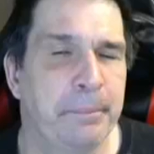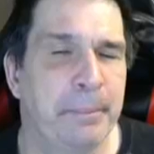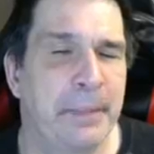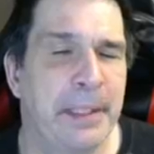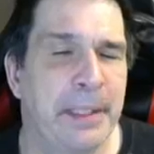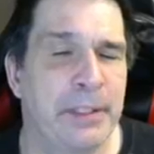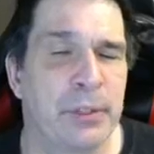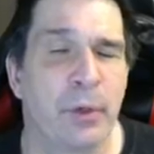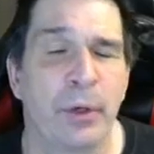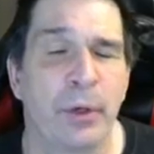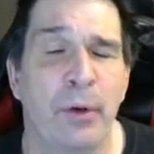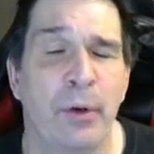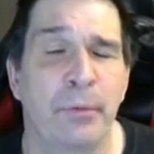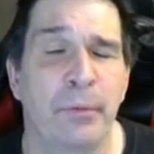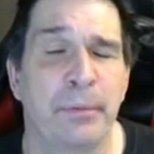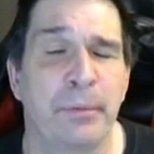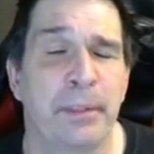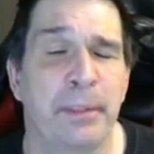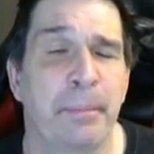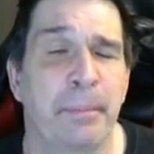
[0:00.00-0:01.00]
kids going
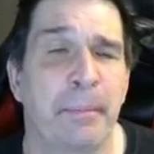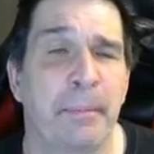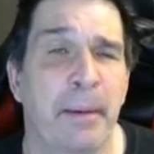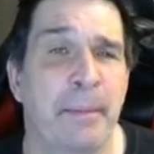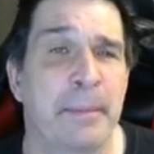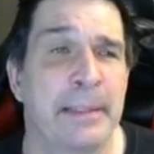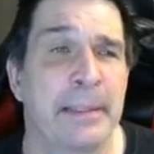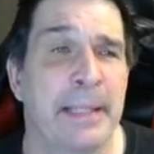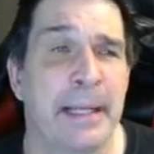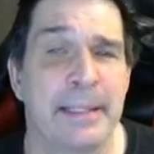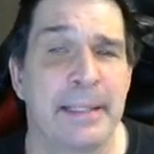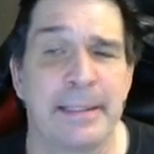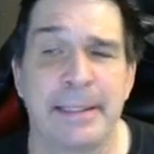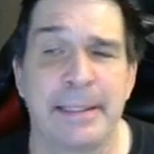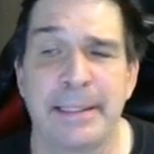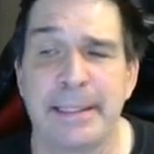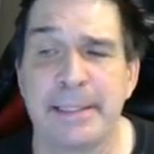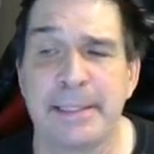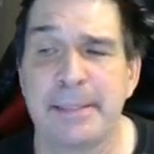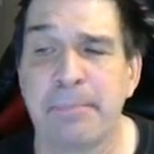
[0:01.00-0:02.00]
home to mom and dad and
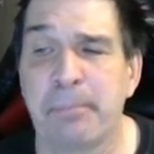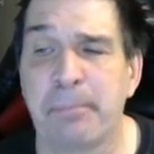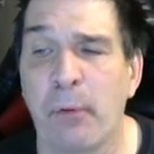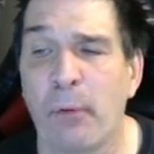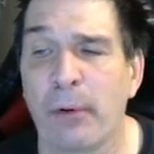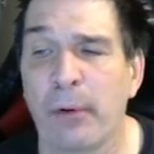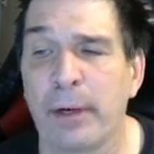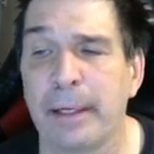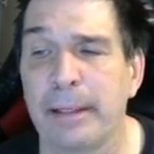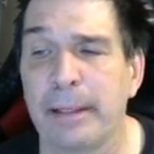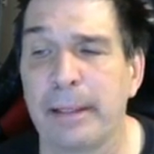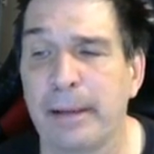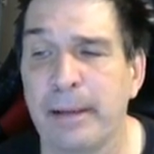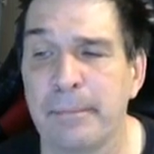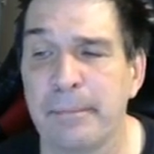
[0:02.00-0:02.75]
saying, this is boring,